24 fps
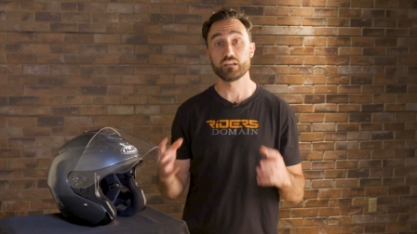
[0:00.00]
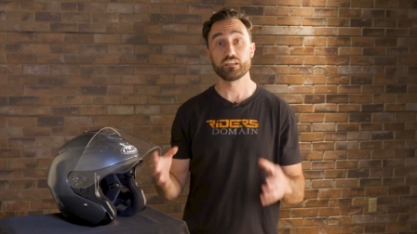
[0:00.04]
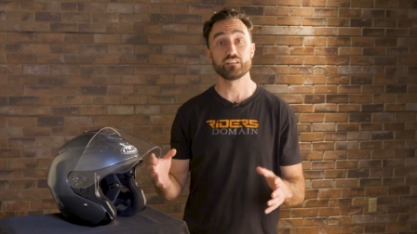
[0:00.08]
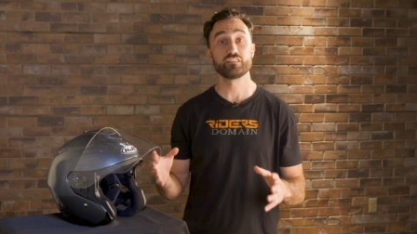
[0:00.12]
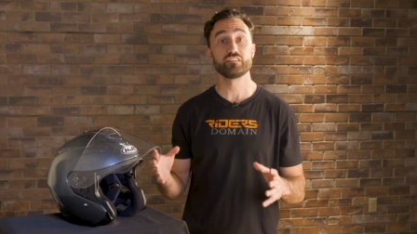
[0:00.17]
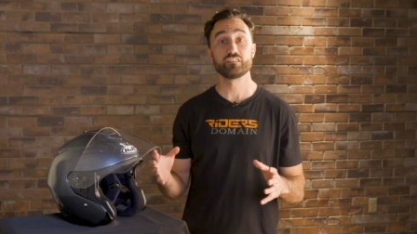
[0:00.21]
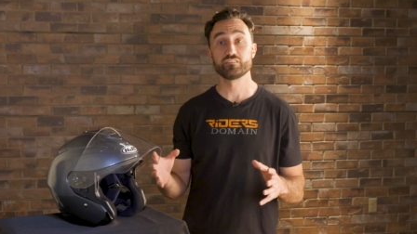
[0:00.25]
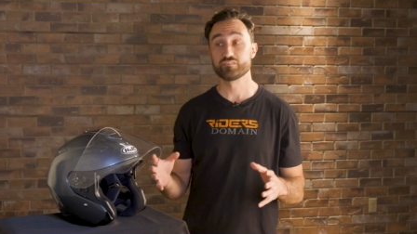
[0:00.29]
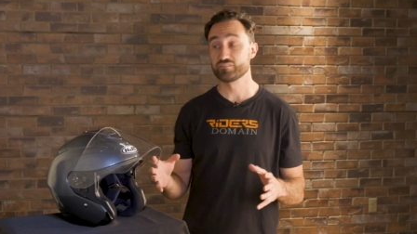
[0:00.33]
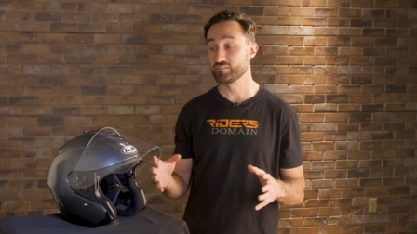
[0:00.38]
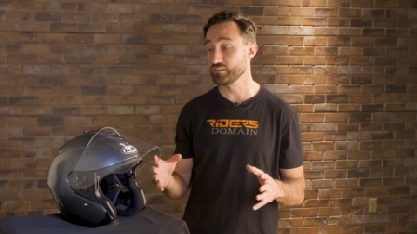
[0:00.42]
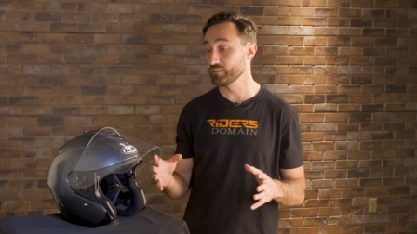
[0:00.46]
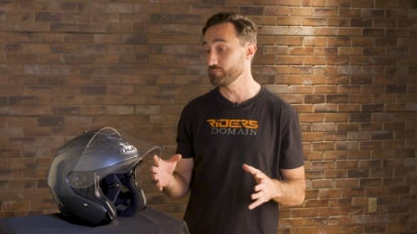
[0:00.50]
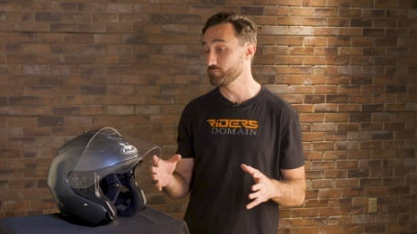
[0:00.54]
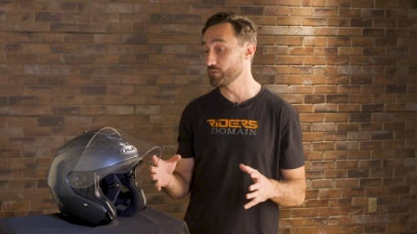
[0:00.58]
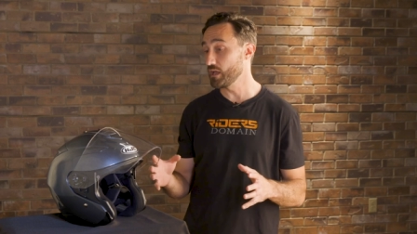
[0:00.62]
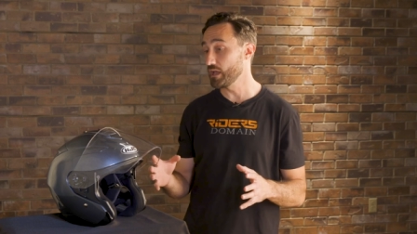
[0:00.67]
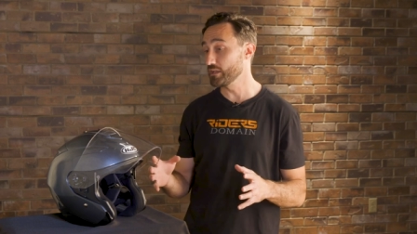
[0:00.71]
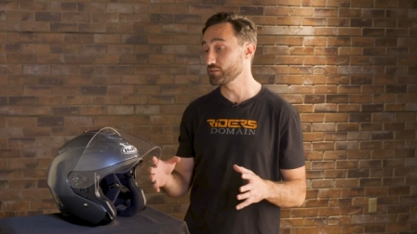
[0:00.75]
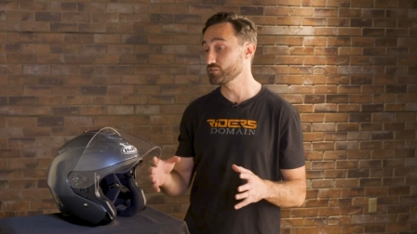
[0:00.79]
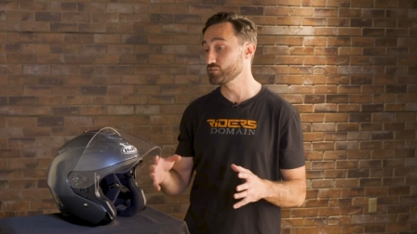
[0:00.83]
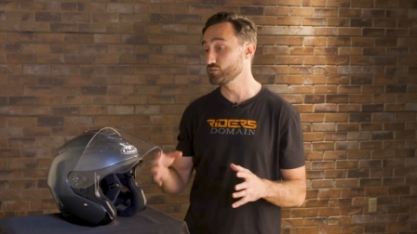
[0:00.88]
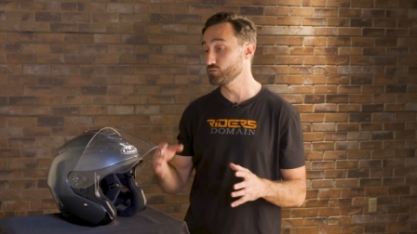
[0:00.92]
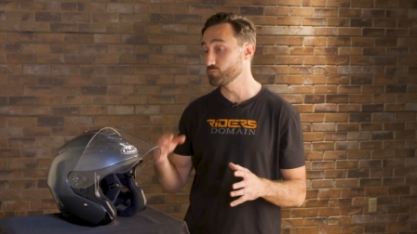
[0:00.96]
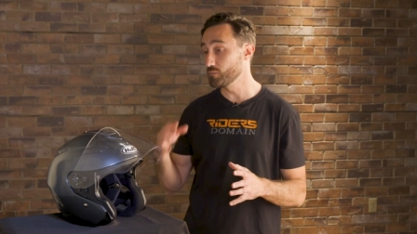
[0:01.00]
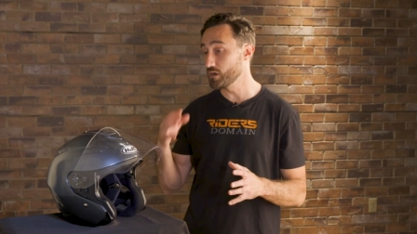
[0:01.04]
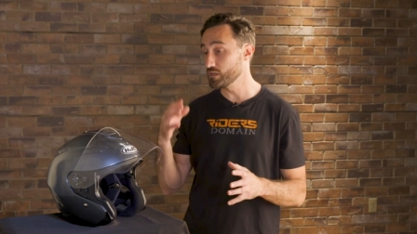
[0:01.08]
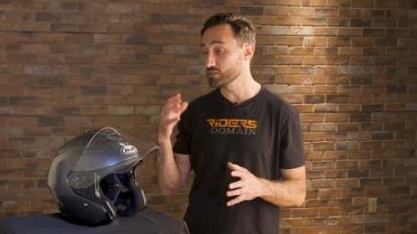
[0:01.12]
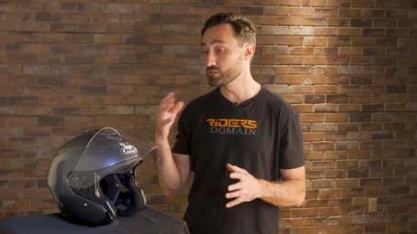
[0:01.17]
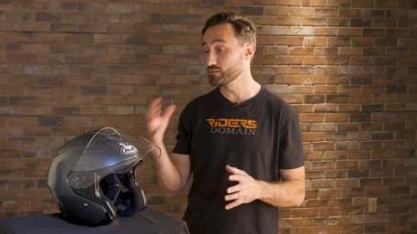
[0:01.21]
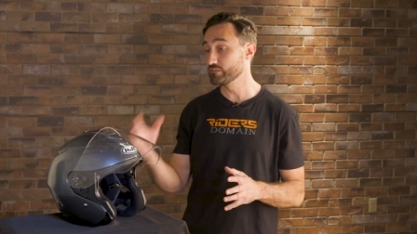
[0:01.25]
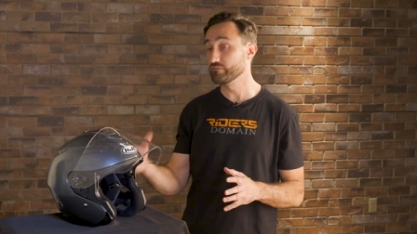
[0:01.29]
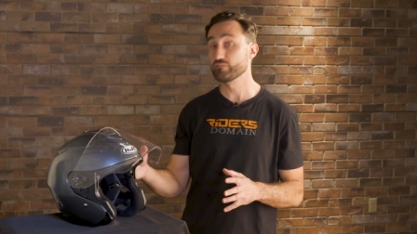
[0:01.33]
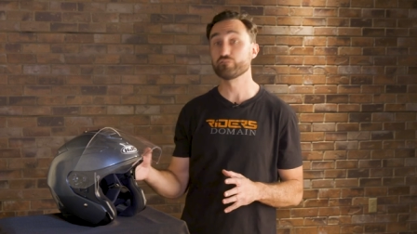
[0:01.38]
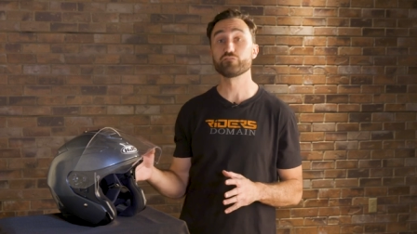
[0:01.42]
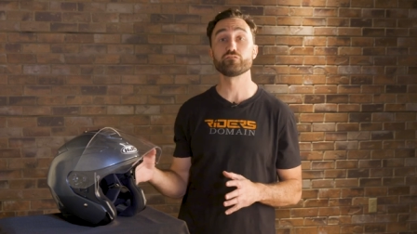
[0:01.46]
And it didn't seem like too
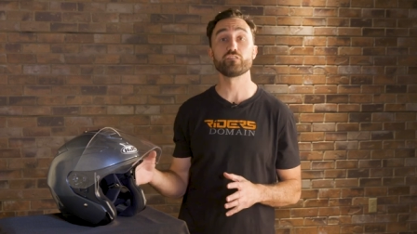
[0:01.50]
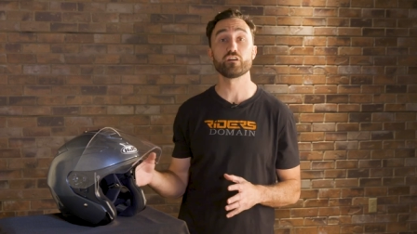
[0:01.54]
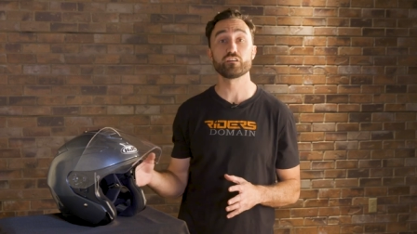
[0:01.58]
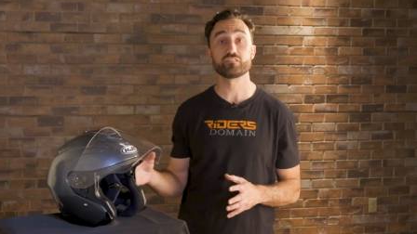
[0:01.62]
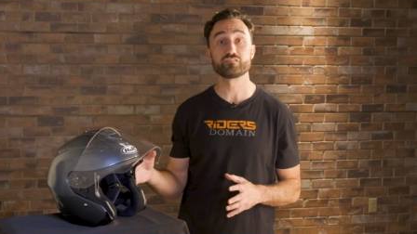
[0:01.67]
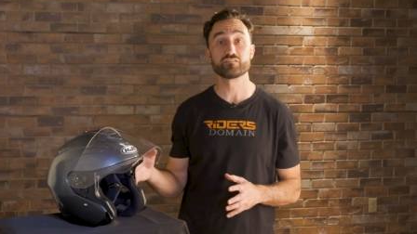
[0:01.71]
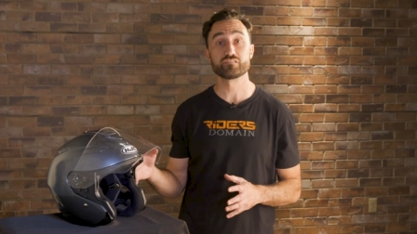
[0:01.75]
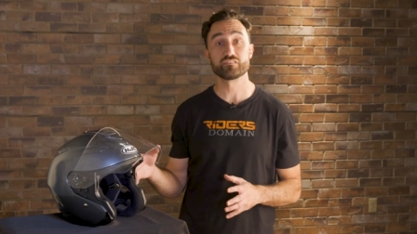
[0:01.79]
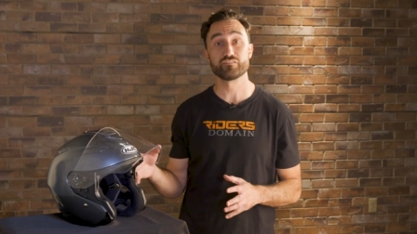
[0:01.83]
much of a fuss